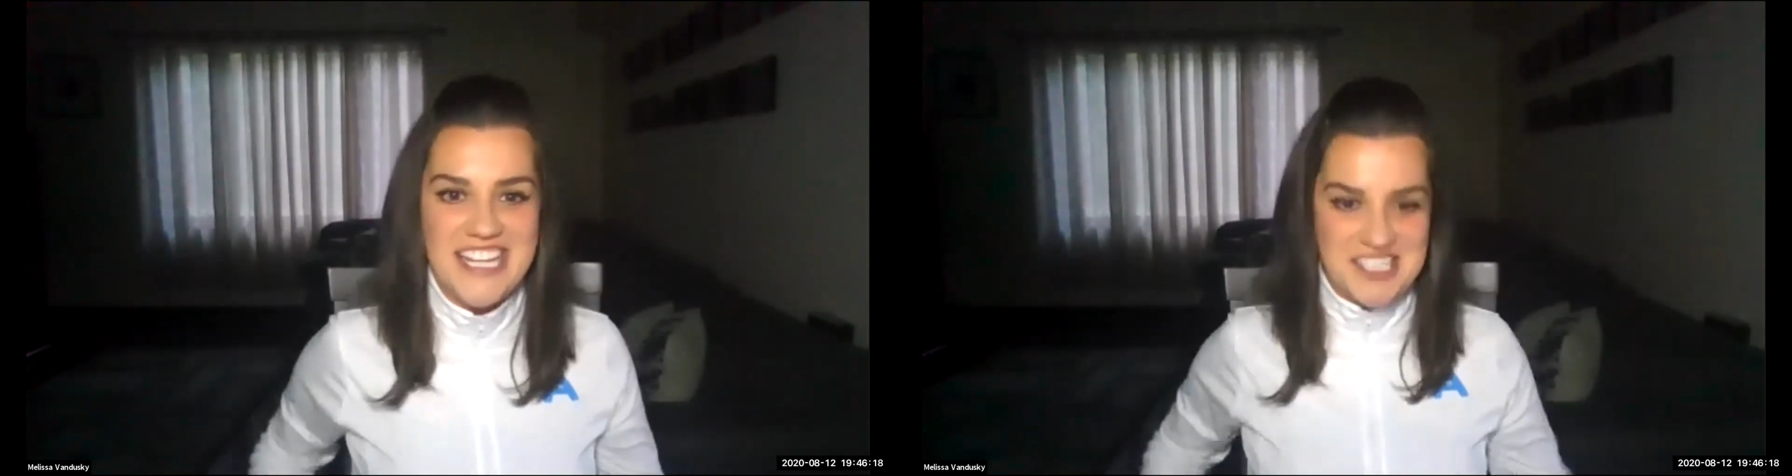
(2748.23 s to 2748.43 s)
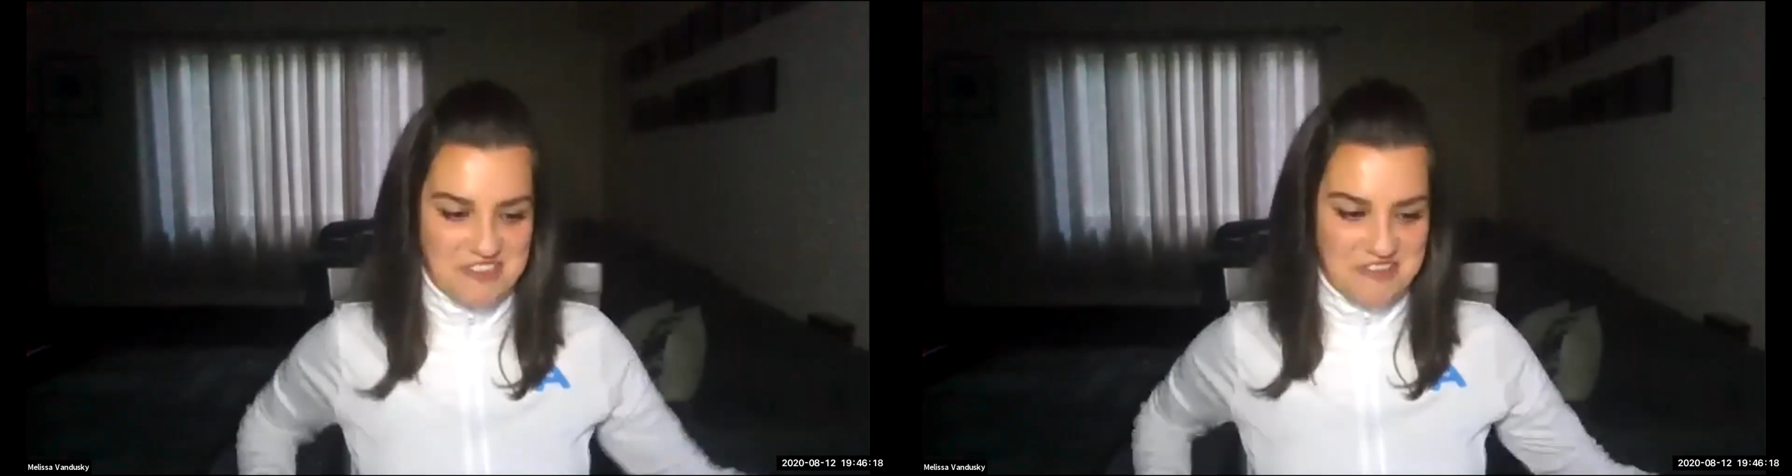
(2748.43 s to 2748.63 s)

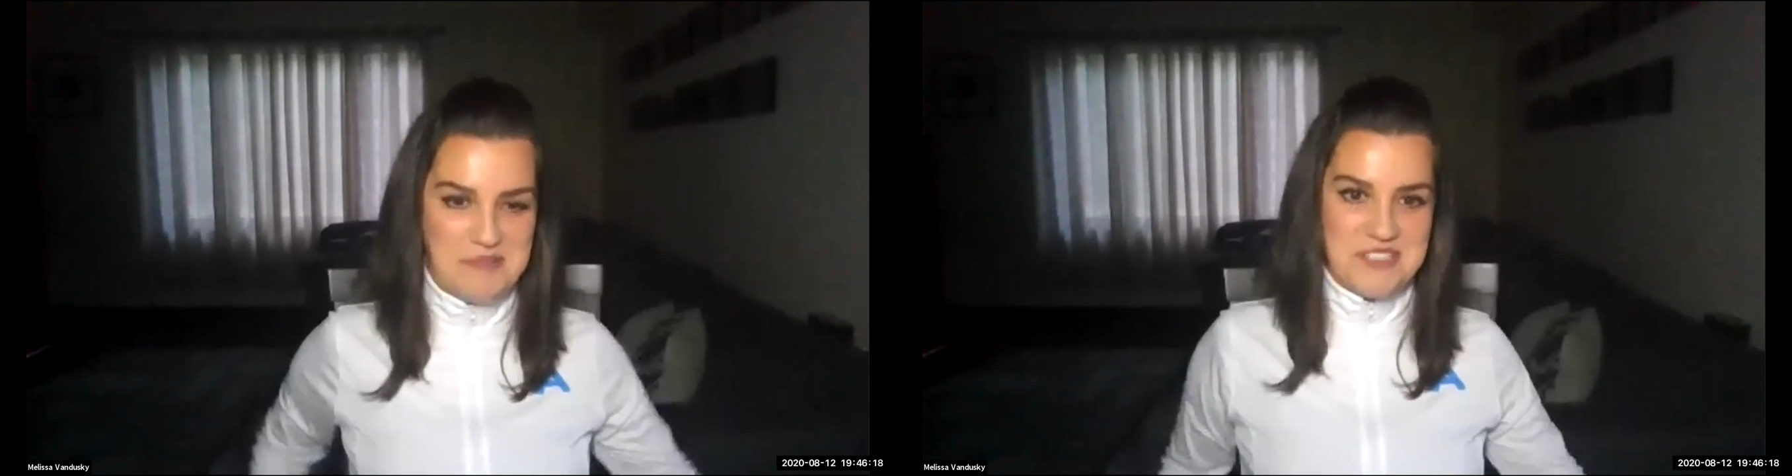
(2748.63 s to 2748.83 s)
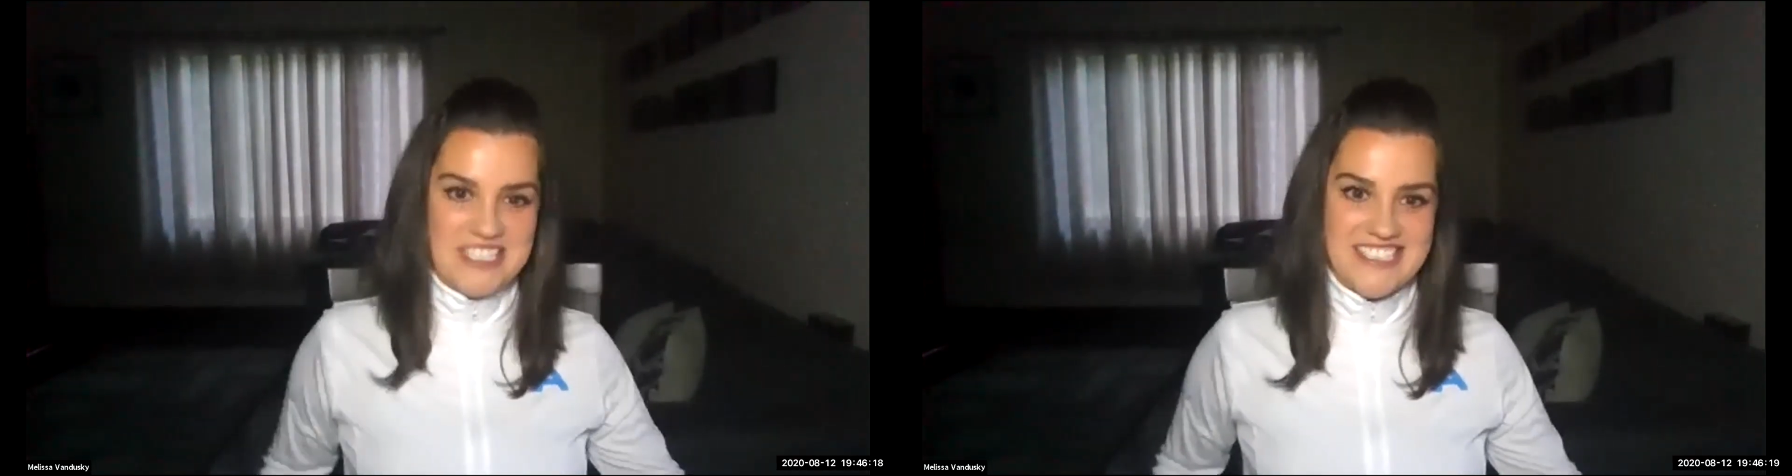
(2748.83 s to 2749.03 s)

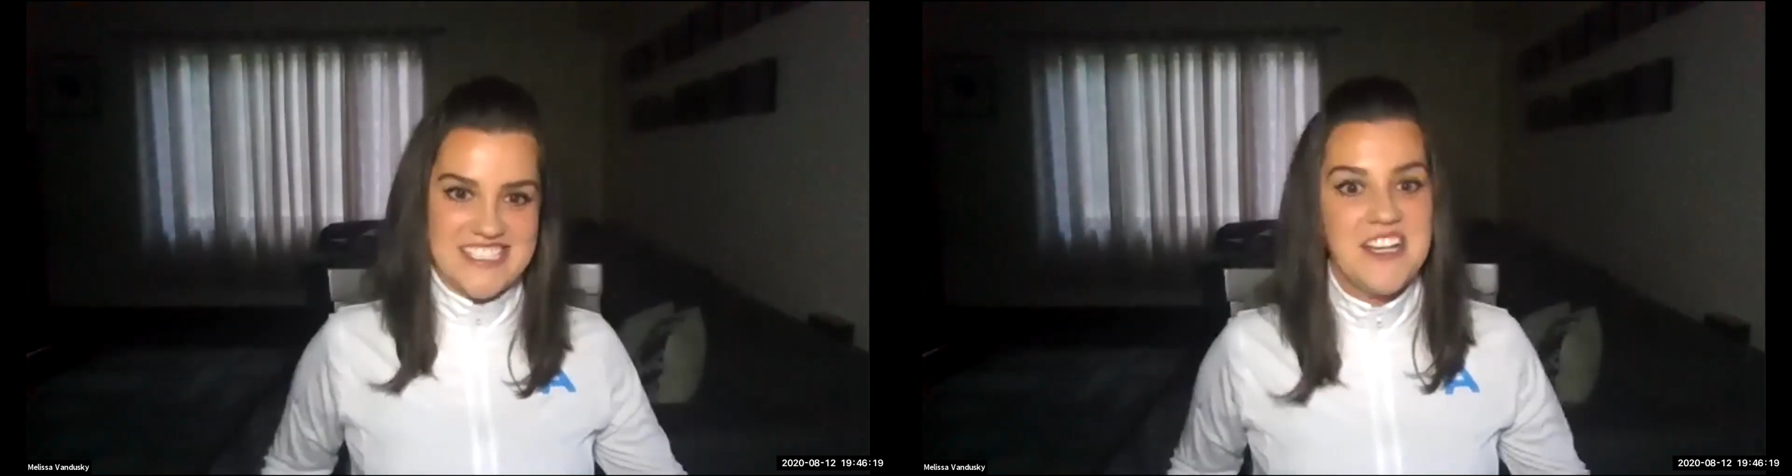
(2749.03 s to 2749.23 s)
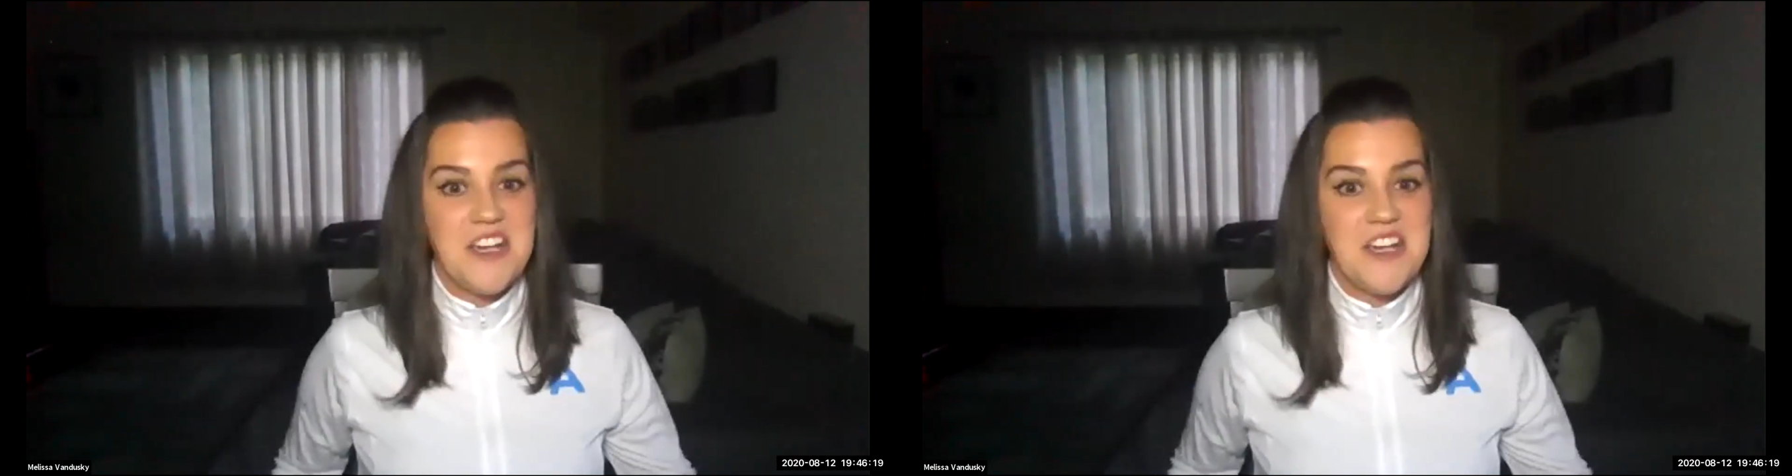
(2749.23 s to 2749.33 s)
interruptions.